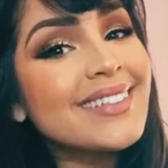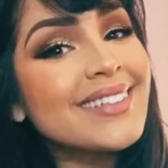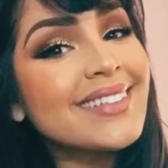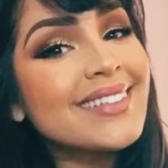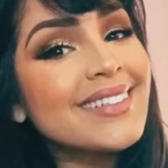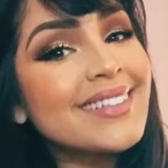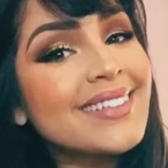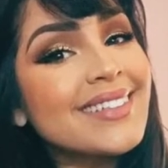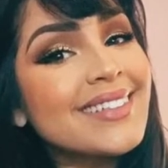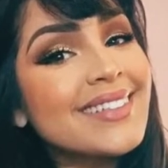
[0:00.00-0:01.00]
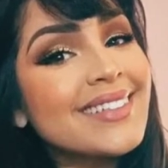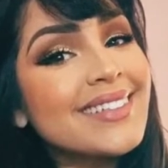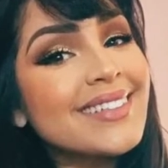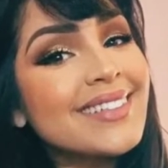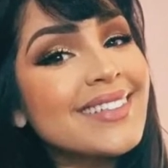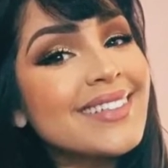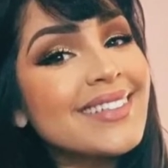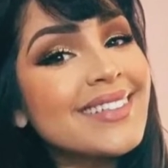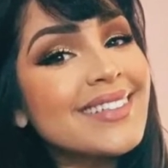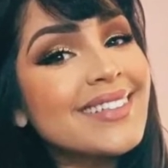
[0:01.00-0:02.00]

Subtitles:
(silence)